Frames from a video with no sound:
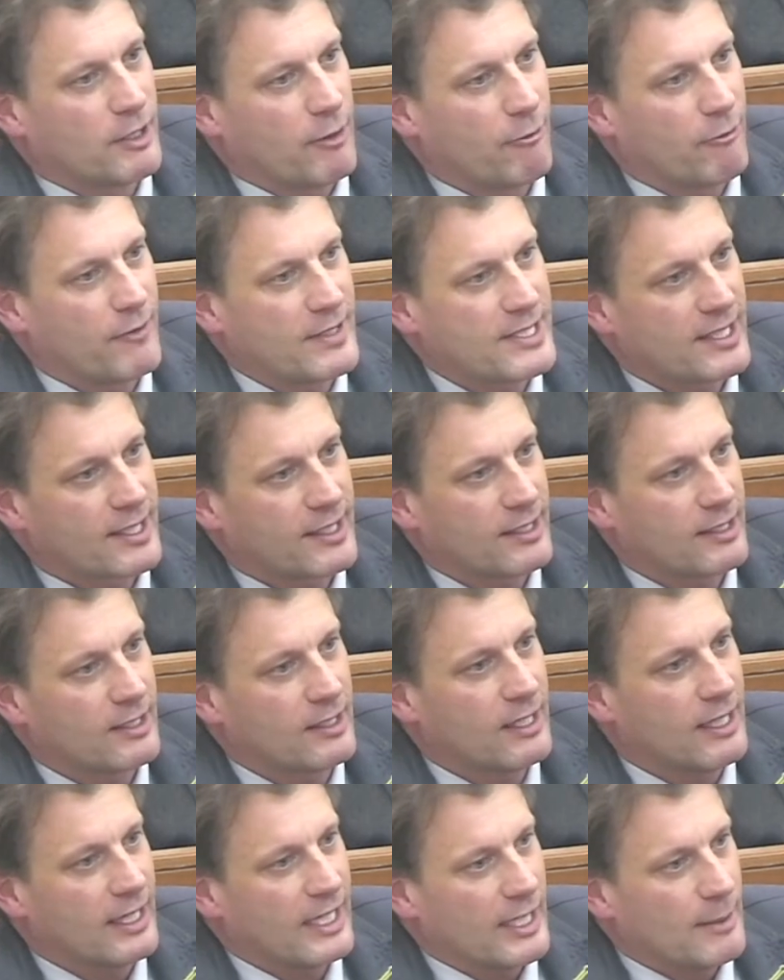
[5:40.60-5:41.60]
physical
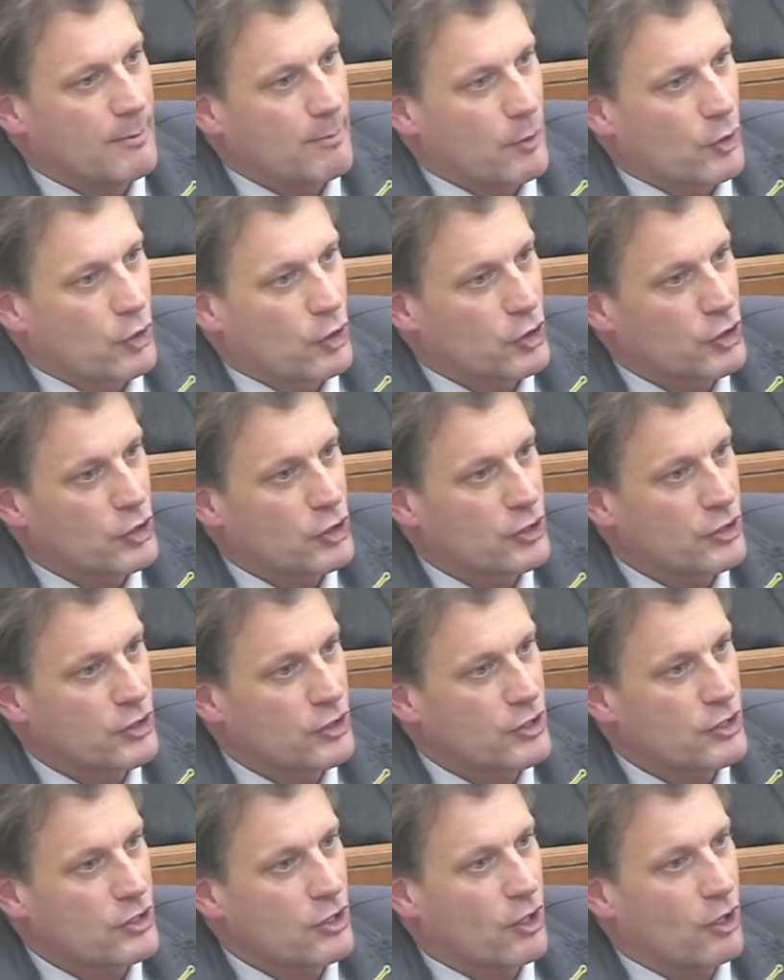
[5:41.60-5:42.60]

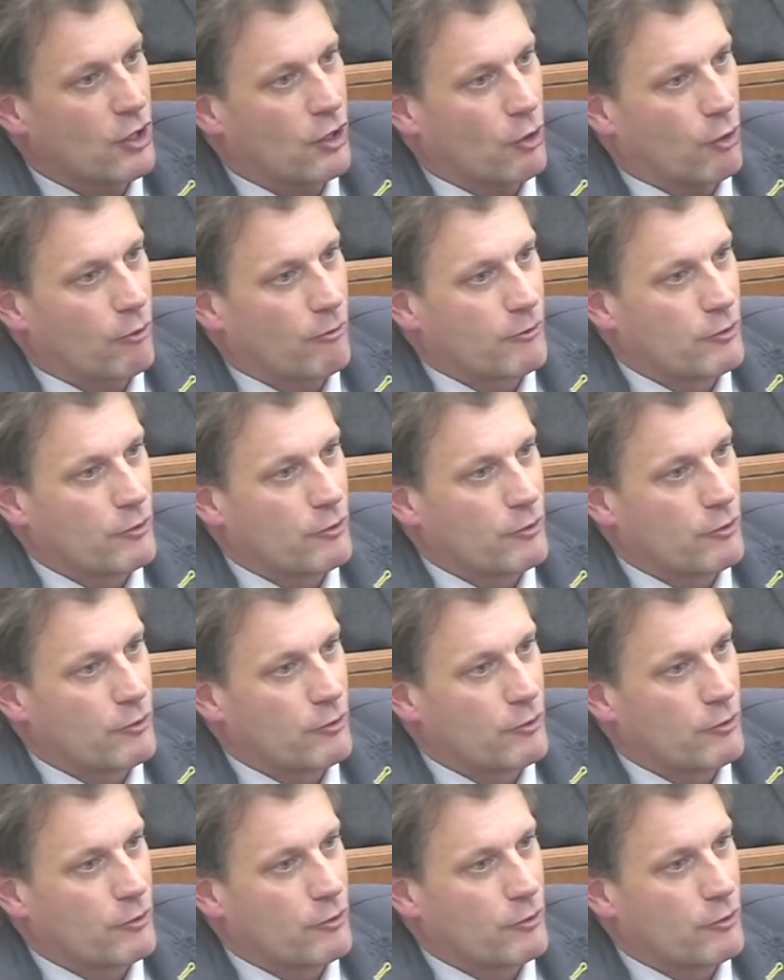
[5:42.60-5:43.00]
emergence of,